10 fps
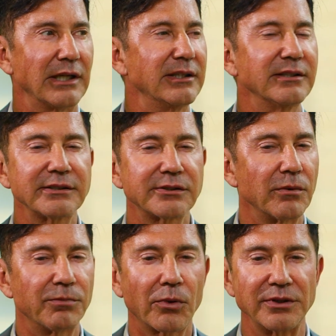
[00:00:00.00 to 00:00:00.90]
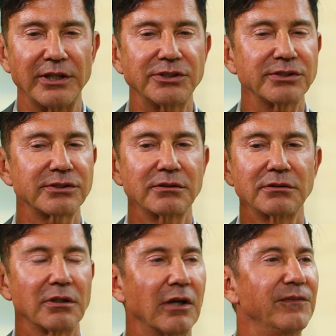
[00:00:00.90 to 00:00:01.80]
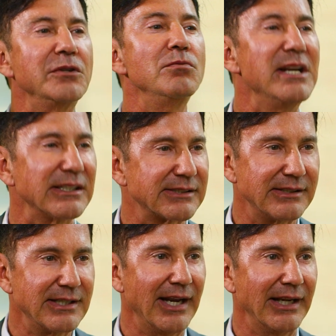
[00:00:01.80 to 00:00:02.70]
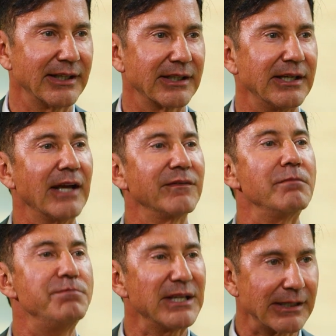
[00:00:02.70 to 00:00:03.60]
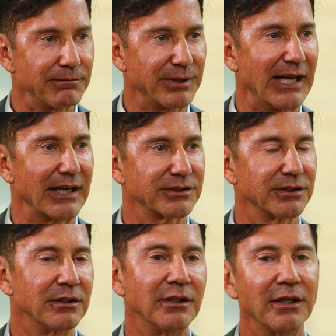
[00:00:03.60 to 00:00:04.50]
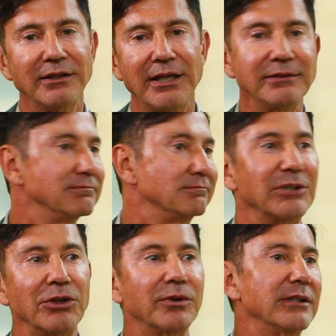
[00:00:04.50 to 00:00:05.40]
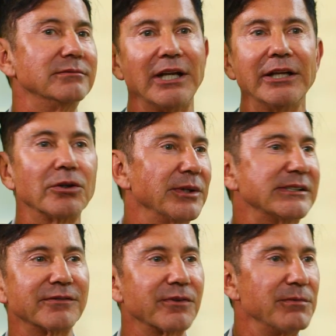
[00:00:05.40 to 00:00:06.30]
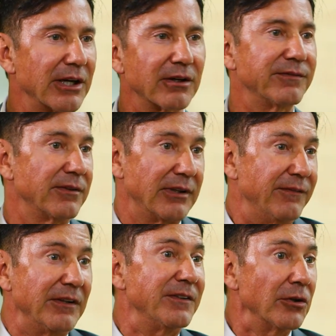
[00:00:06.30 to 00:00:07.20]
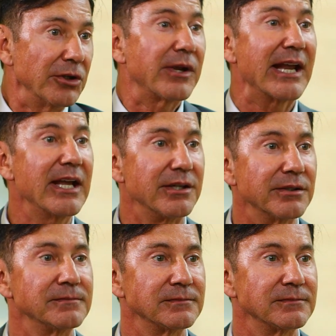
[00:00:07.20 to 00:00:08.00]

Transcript: I think that's so important that just a few minutes a day can have a big impact. And then you can increase it from there if, if you feel you can.